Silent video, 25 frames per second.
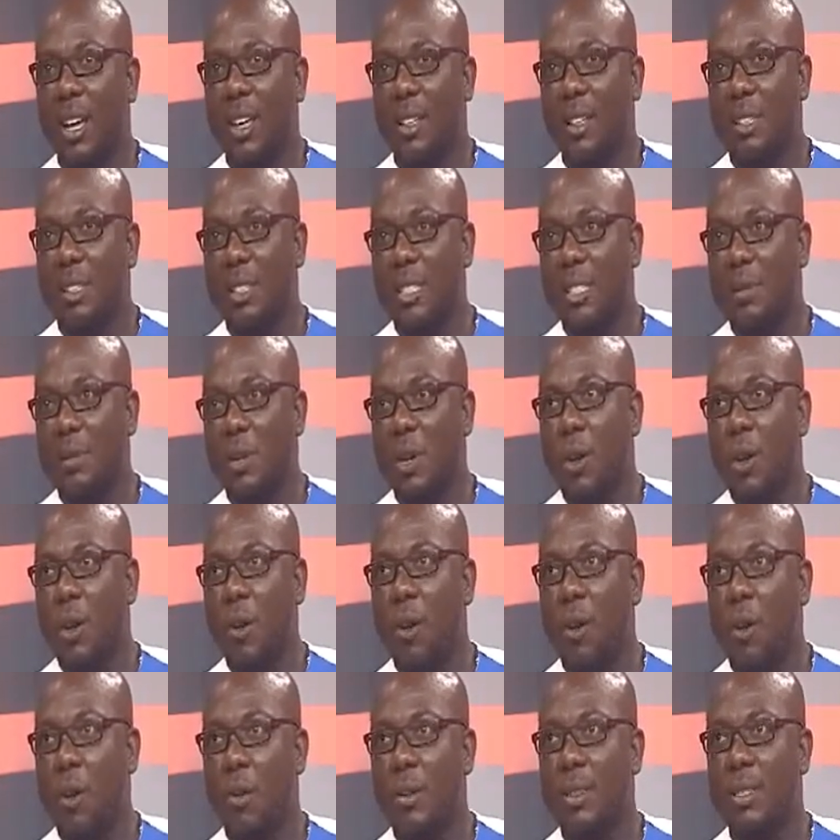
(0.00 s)
This is
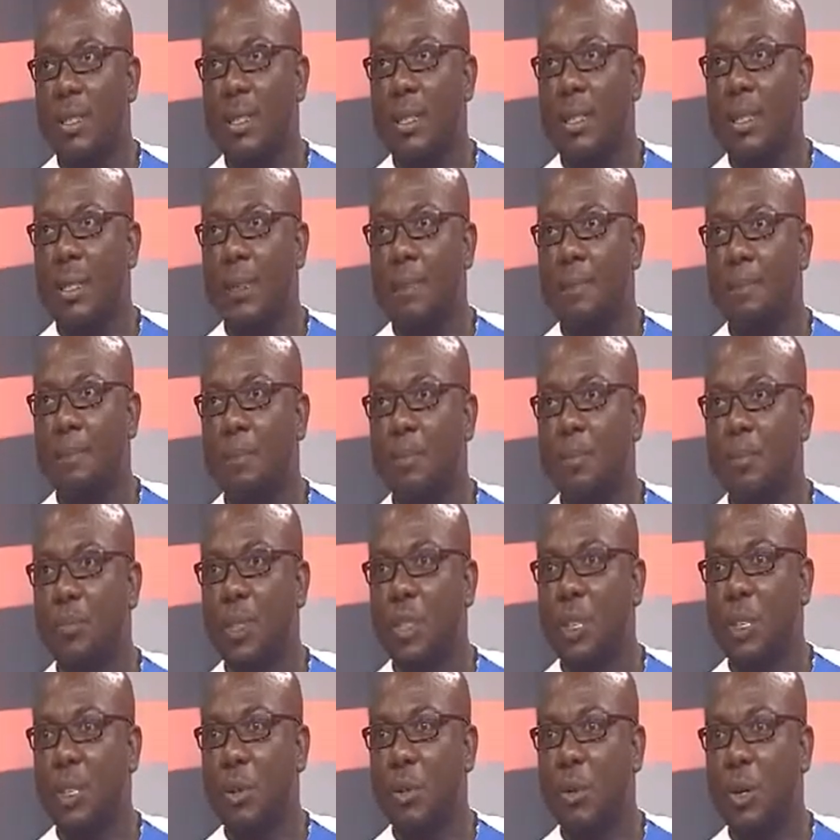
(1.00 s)
because
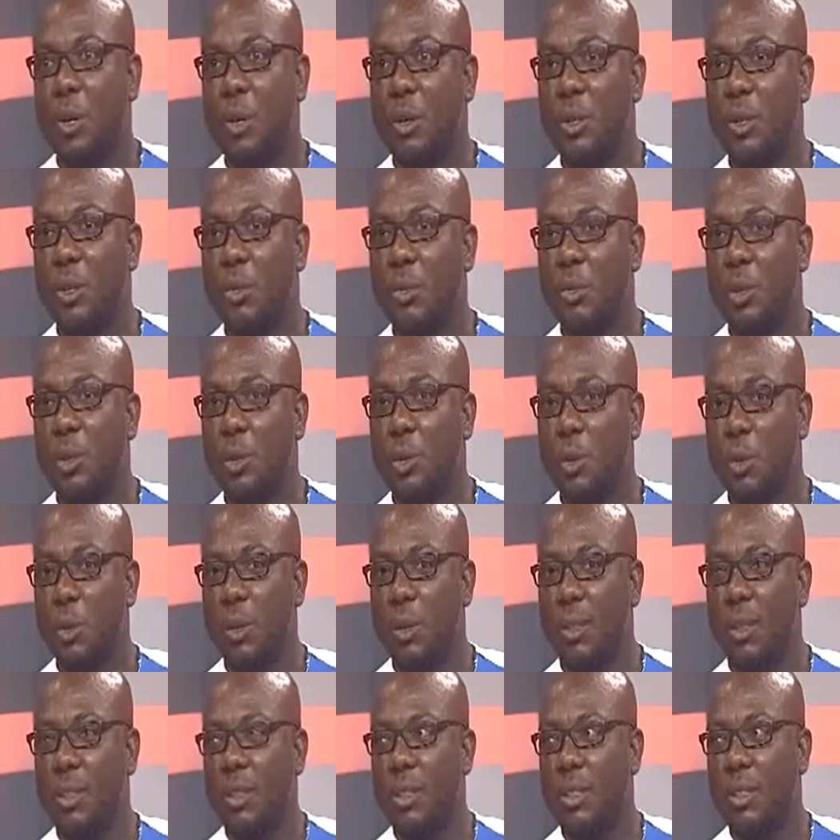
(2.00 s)
we're going to be
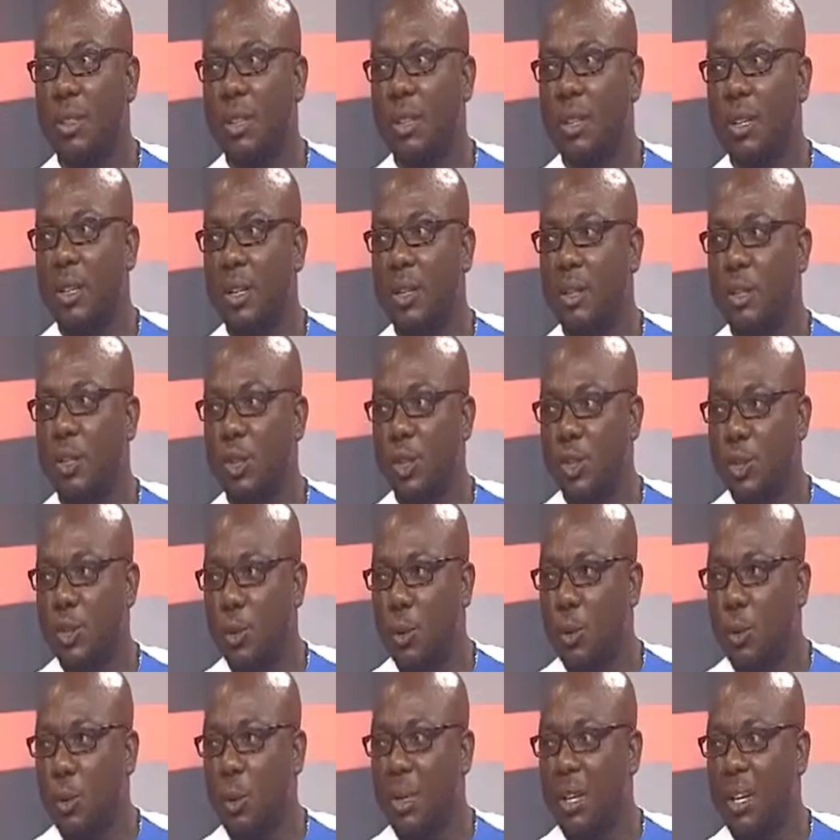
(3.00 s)
doing the
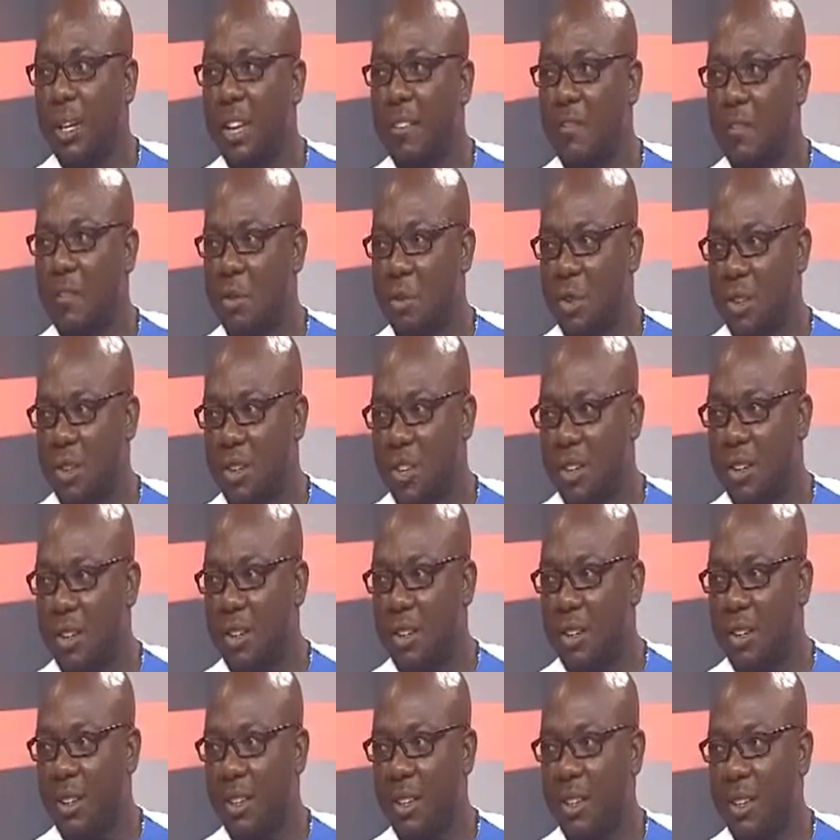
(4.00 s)
show in every region
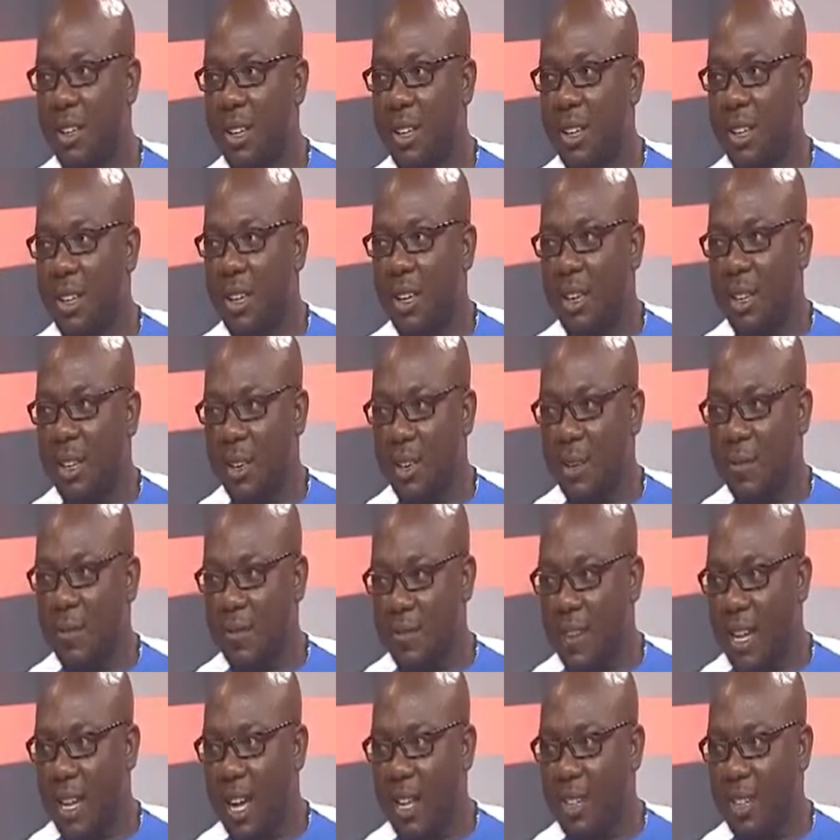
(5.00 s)
of
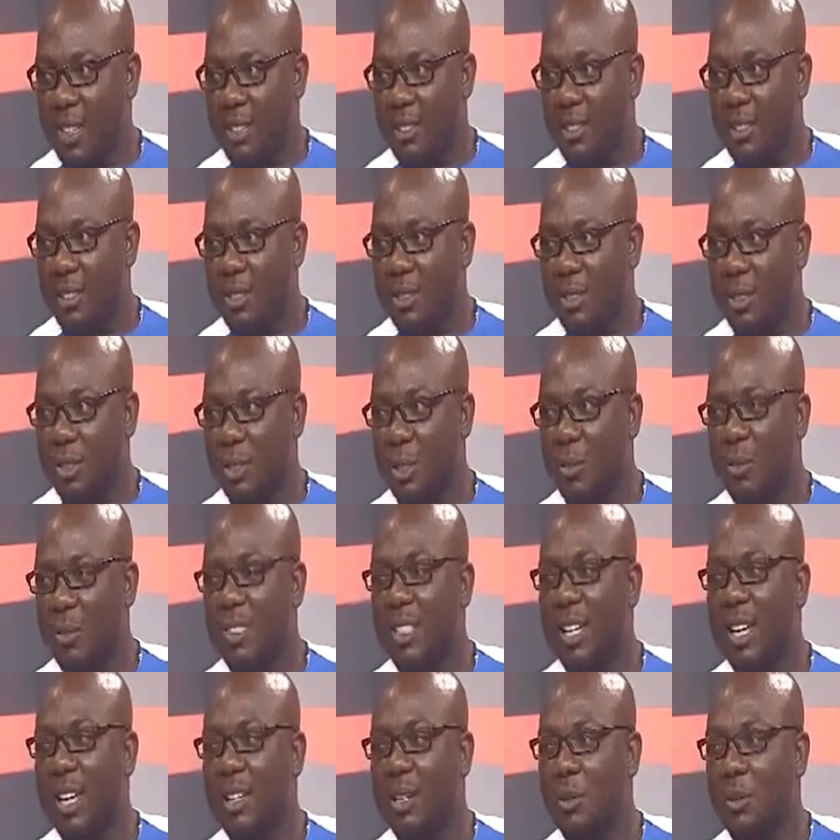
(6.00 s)
Ghana. So we
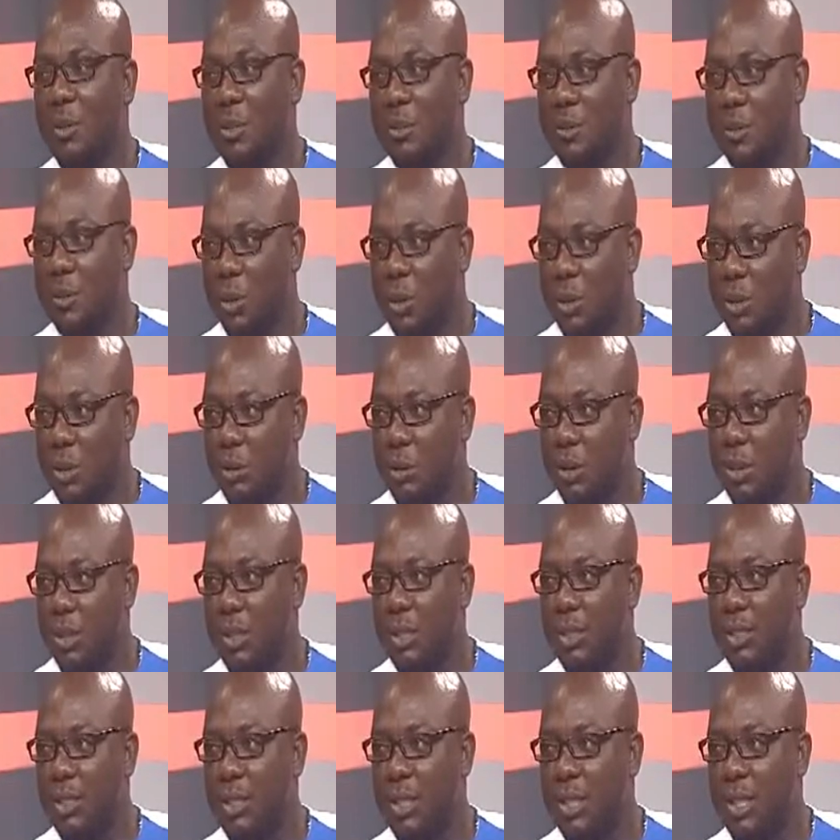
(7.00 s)
started with the Volta
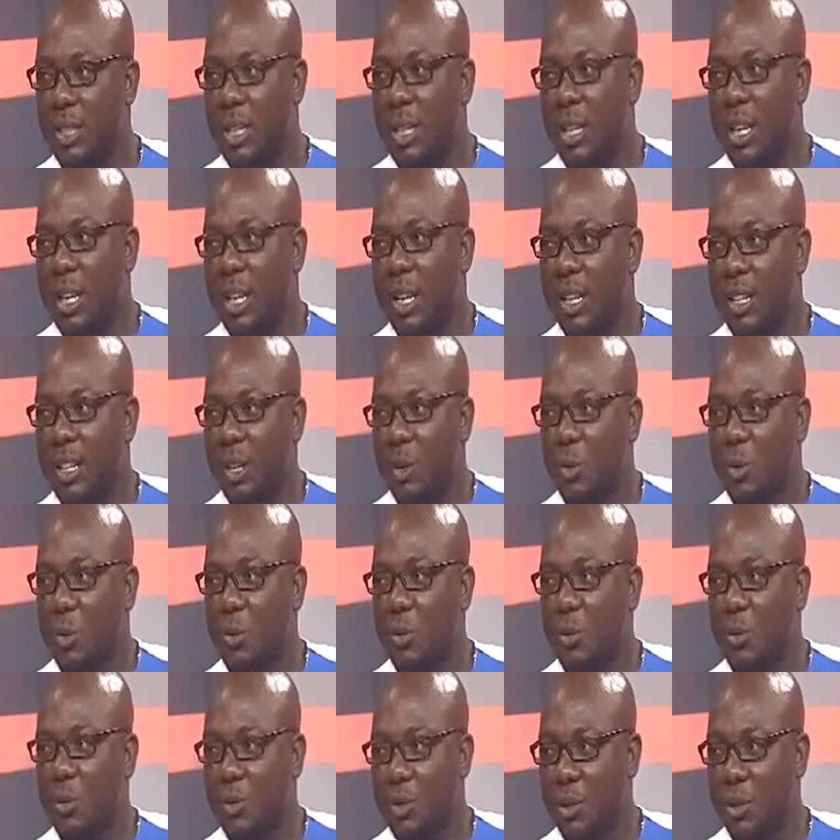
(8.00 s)
region, and then we'll be
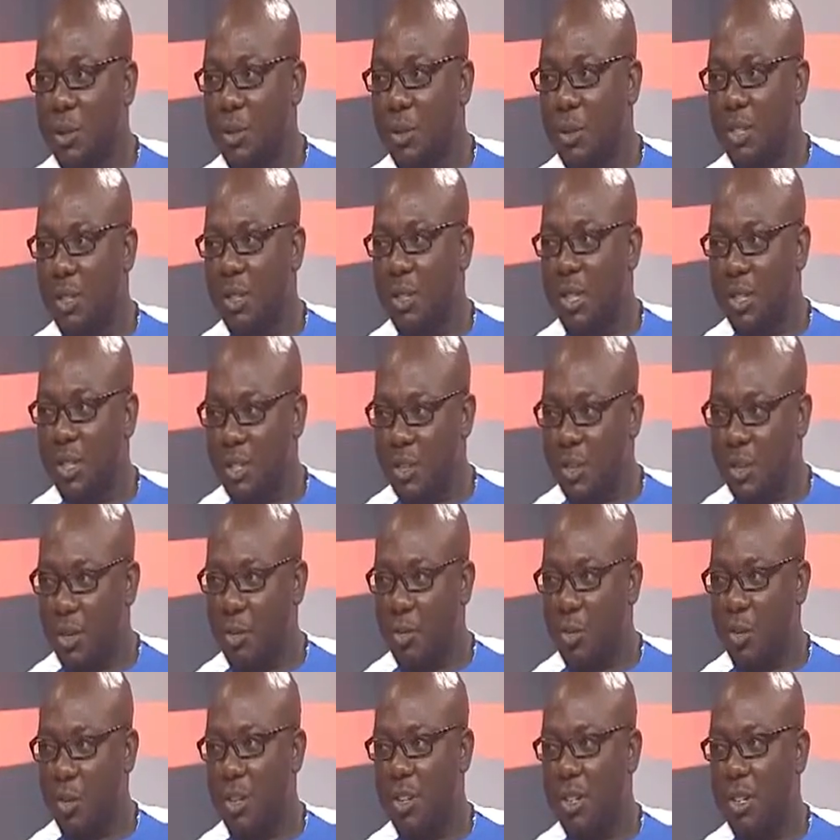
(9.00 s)
moving to the Eastern
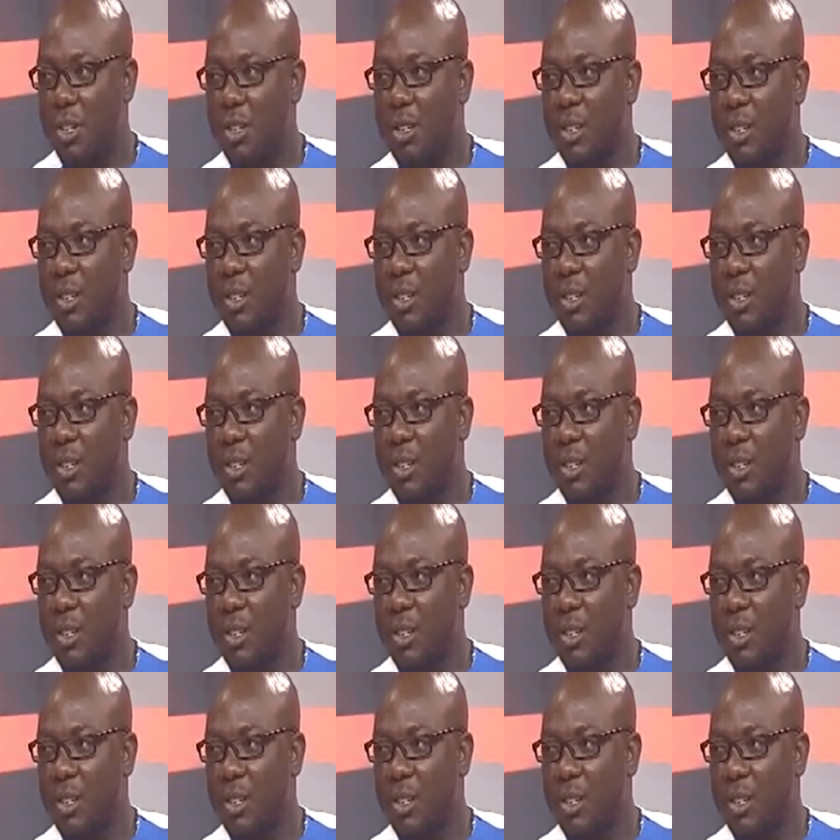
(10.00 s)
region.